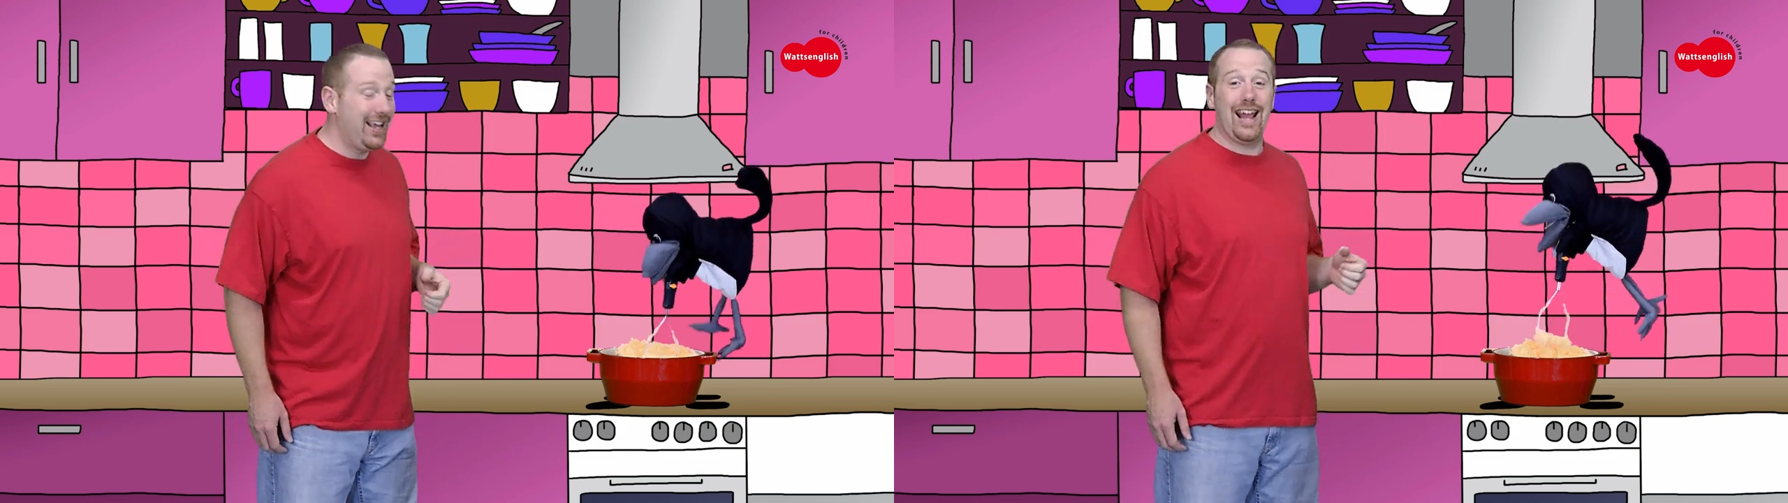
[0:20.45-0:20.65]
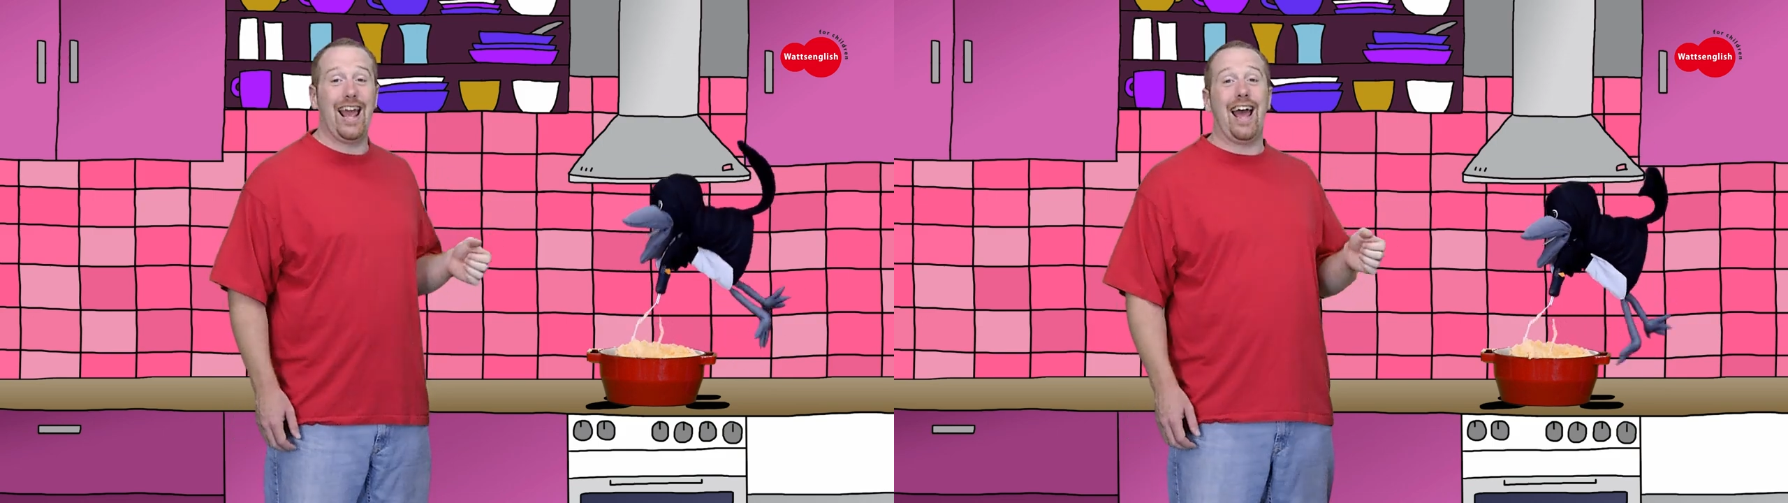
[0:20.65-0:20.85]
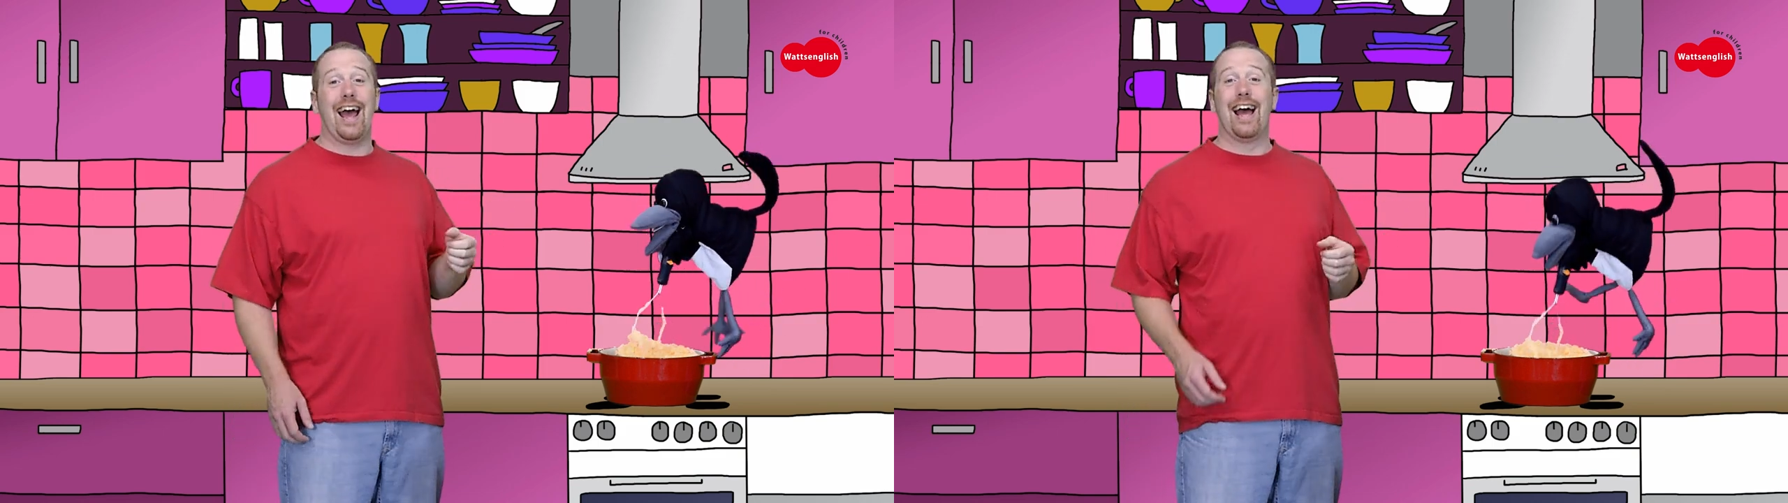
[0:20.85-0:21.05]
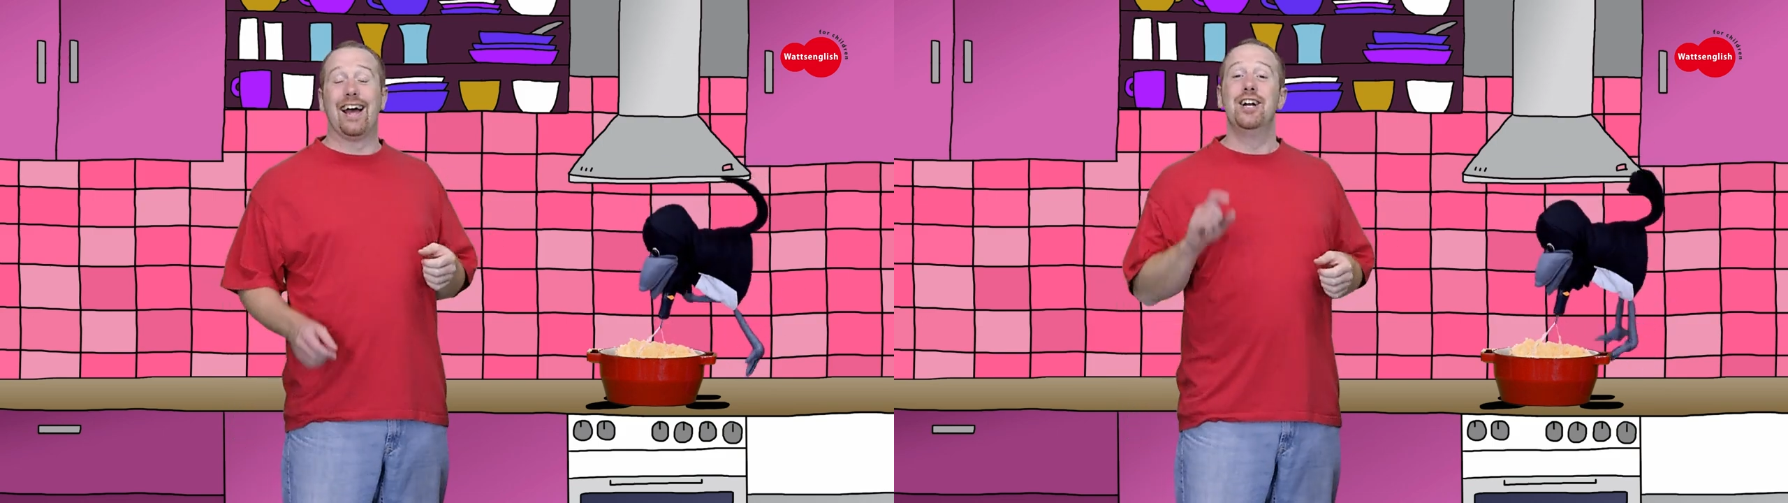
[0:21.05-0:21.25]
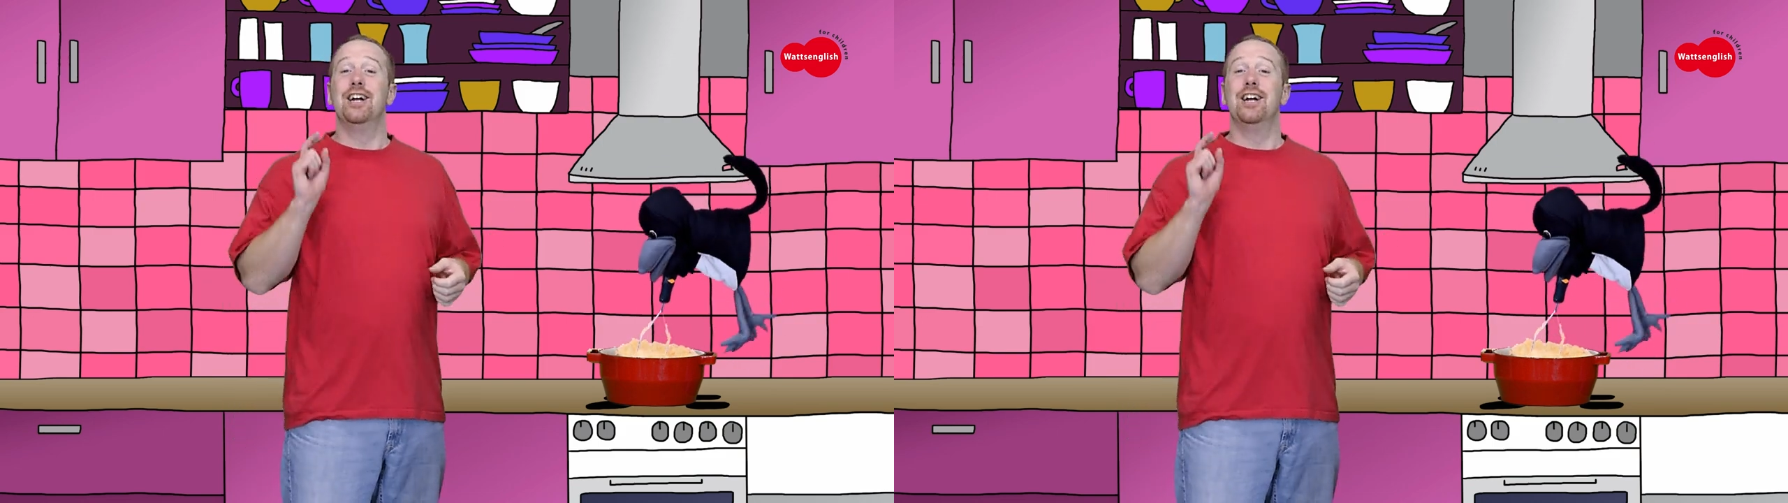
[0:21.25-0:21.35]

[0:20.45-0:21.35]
Yeah.